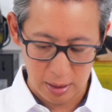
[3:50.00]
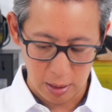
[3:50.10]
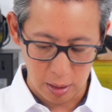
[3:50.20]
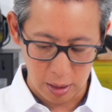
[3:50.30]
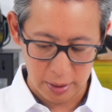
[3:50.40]

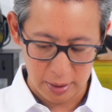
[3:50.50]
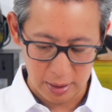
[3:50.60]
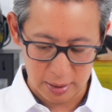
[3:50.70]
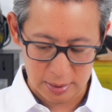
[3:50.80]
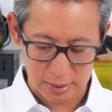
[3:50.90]
on
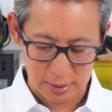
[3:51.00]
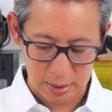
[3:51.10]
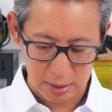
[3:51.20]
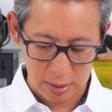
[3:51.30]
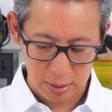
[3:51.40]
this,
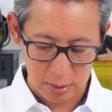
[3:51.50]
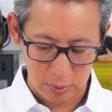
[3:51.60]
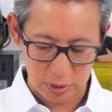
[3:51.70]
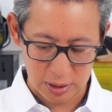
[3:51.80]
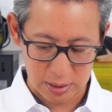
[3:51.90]

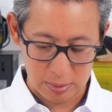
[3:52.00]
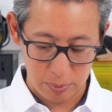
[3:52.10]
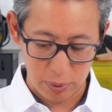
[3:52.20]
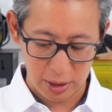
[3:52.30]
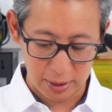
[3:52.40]
which is
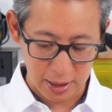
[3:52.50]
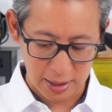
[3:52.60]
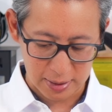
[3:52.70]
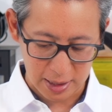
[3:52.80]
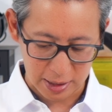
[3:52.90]
pretty
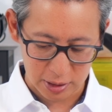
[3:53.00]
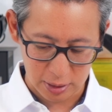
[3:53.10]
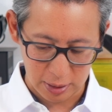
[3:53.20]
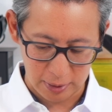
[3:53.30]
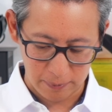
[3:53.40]
nice
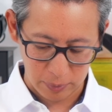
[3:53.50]
actually.